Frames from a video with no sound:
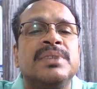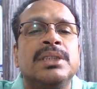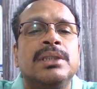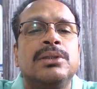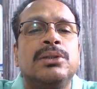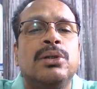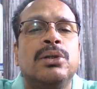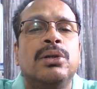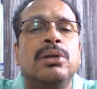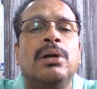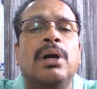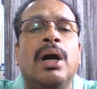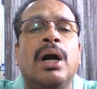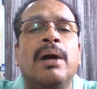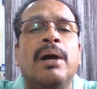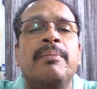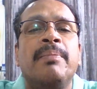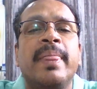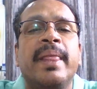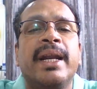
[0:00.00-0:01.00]

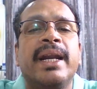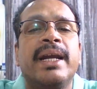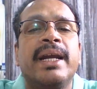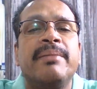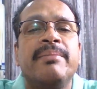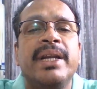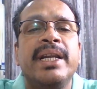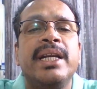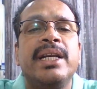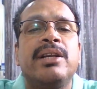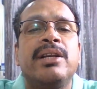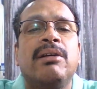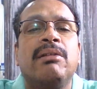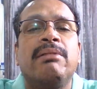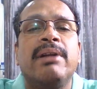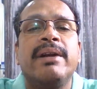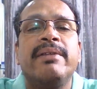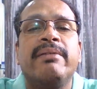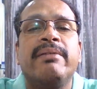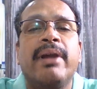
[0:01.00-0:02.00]
So there are many
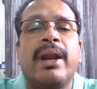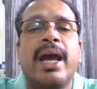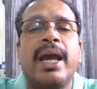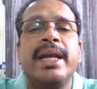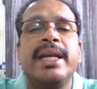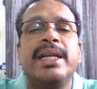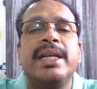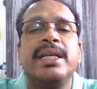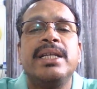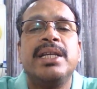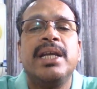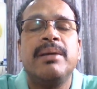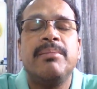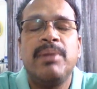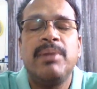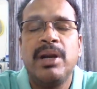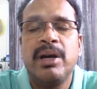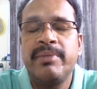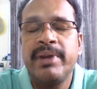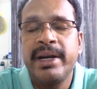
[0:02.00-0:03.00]
tolerant varieties
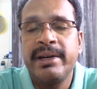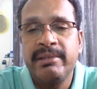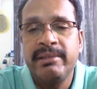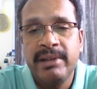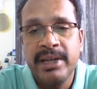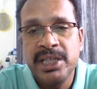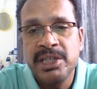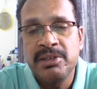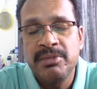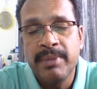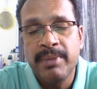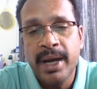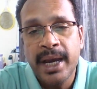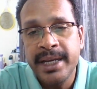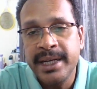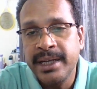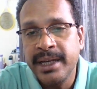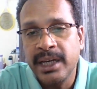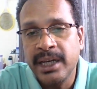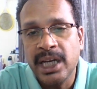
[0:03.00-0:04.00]
developed and released by
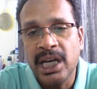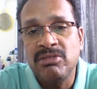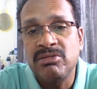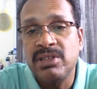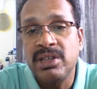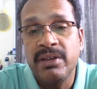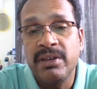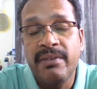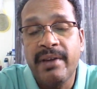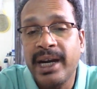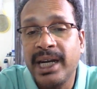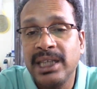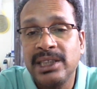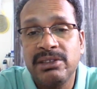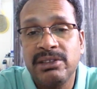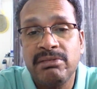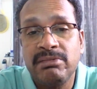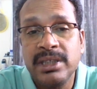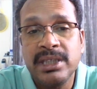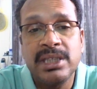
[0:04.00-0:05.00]
Indian Council of
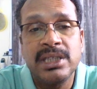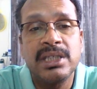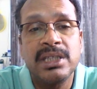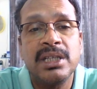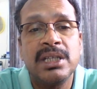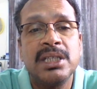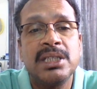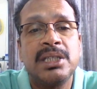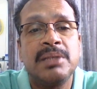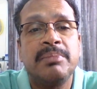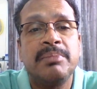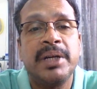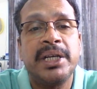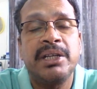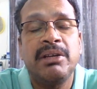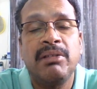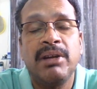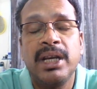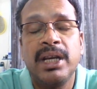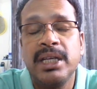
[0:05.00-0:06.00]
Agricultural Research,
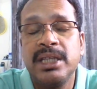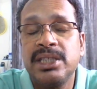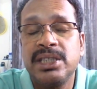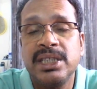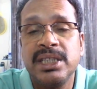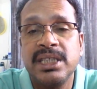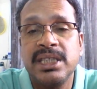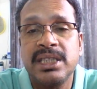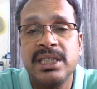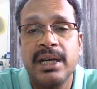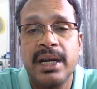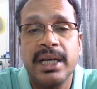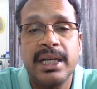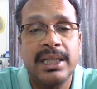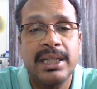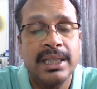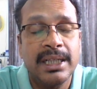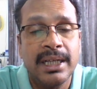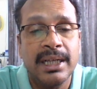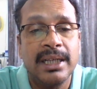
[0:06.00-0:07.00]
particularly CSIR
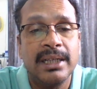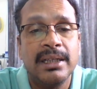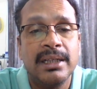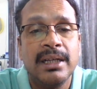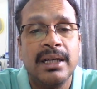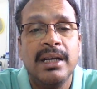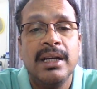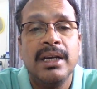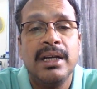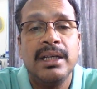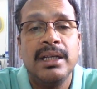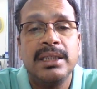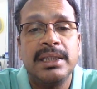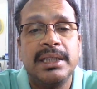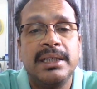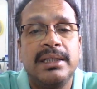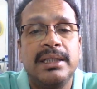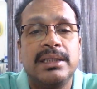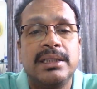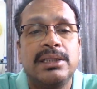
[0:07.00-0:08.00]
Kernel,
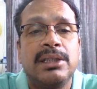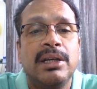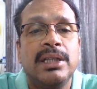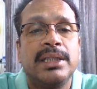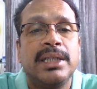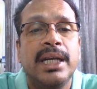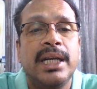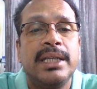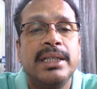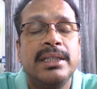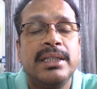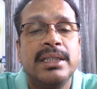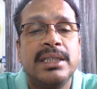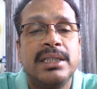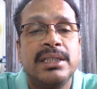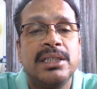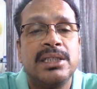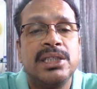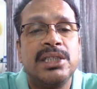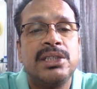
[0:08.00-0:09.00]
Central Soil Salinity
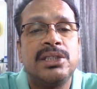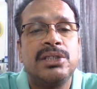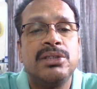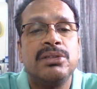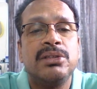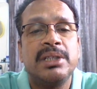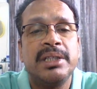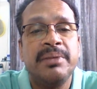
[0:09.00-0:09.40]
Research Institute.